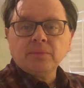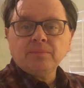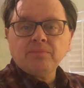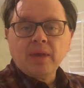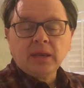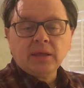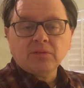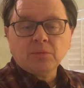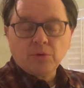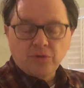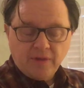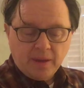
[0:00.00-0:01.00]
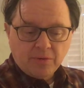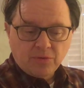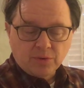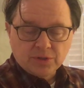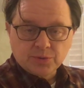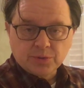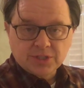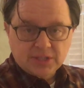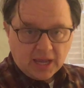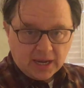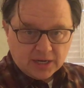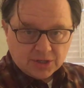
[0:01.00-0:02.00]
most famous ones were
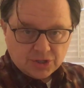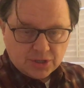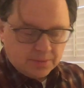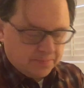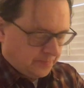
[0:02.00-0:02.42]
staged.